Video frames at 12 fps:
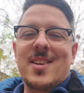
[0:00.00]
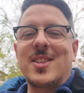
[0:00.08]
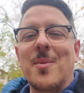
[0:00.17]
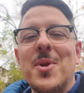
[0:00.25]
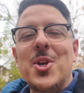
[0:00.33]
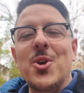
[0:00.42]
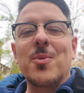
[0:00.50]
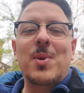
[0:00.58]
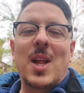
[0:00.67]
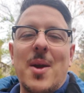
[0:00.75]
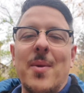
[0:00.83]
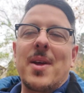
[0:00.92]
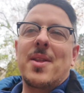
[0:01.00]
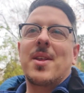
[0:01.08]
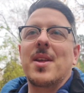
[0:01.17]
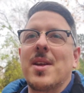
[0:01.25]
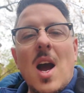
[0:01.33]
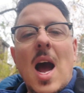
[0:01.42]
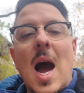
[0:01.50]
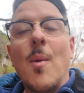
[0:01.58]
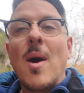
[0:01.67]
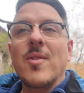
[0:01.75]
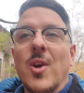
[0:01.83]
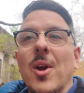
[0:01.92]
Something new to play with.
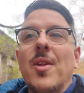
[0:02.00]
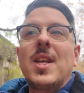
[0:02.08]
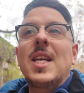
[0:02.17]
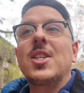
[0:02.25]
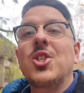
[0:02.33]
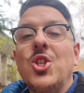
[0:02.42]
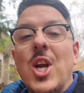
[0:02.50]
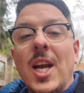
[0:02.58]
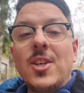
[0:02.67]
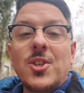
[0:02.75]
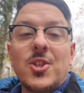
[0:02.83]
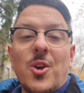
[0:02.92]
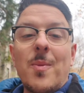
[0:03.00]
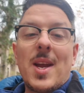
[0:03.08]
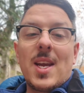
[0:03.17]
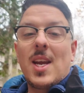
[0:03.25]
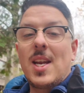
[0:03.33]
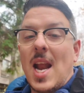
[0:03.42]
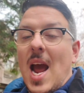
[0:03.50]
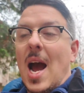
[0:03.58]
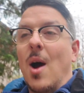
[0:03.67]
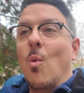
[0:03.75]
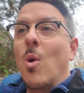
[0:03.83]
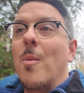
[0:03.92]
However, these changes they're making
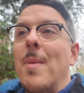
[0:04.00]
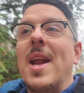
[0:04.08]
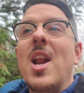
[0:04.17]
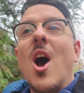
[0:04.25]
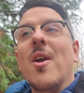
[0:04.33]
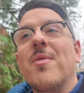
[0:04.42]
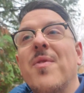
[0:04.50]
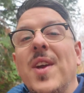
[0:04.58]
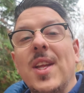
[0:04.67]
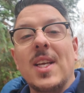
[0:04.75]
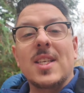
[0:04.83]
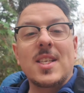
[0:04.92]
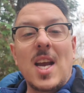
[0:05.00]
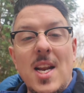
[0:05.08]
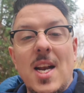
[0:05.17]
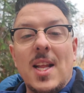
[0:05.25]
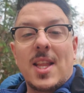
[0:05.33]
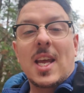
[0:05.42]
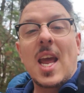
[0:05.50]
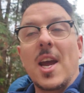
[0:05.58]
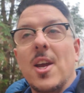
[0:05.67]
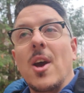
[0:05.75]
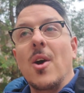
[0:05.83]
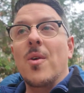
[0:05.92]
now, while may not feel exciting at the
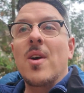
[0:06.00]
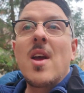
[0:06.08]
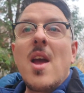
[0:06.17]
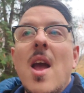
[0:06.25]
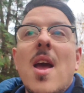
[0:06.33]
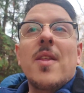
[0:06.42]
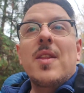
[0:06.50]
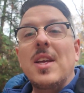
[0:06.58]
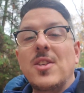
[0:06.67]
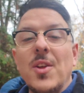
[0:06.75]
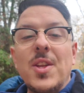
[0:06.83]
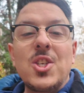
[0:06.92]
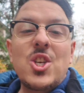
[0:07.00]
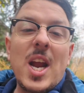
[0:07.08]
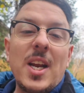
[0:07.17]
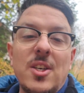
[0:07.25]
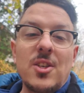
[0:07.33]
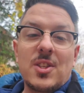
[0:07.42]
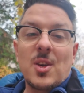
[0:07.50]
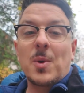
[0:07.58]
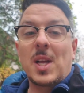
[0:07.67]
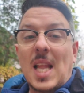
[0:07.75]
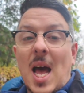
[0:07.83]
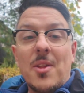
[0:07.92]
get-go, these are the changes that
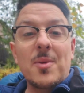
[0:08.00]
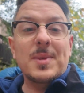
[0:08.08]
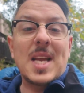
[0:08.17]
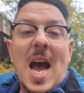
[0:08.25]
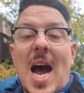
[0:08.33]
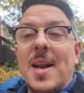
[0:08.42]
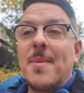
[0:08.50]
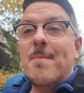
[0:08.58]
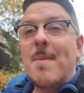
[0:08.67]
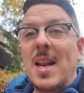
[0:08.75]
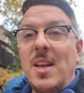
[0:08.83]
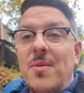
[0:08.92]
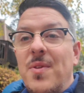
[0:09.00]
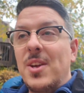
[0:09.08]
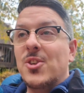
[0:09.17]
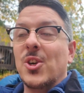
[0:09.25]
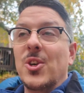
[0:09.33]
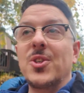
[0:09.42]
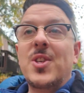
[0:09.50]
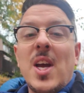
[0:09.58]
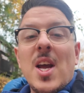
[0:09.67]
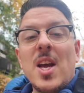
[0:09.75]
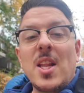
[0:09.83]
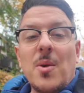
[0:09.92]
will allow them to add many features
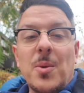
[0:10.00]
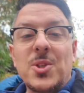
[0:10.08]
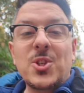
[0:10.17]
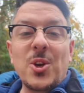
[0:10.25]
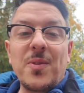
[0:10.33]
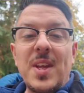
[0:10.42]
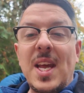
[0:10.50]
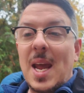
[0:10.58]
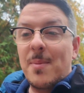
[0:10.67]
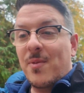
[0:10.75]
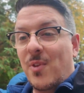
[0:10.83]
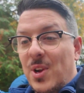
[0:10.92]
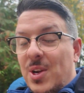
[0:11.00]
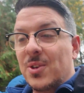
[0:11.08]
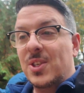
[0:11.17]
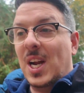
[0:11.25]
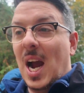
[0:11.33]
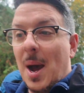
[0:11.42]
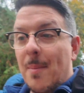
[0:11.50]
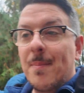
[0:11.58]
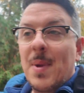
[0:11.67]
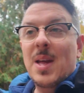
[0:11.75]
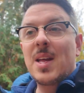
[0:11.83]
that will serve the game for years to come,